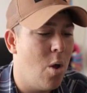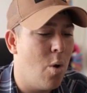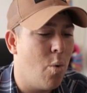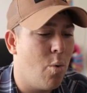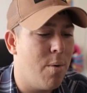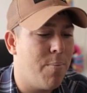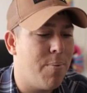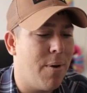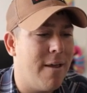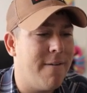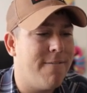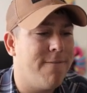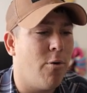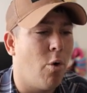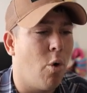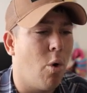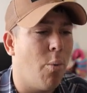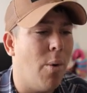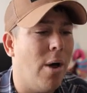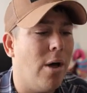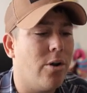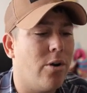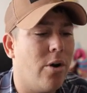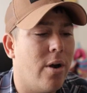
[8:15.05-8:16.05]
We play 4
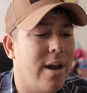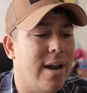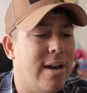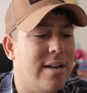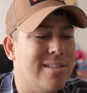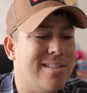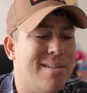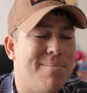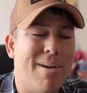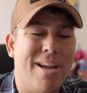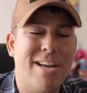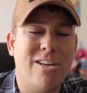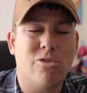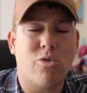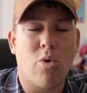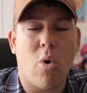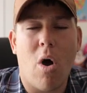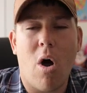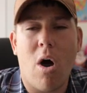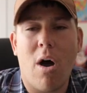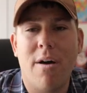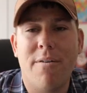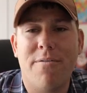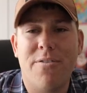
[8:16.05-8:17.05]
Welder. It is the main
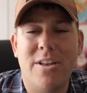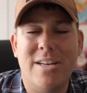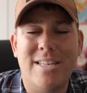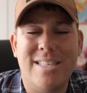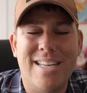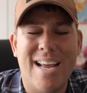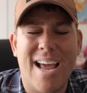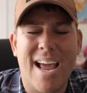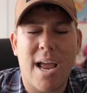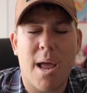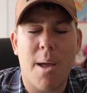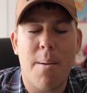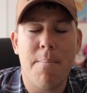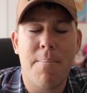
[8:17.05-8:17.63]
draw of the deck,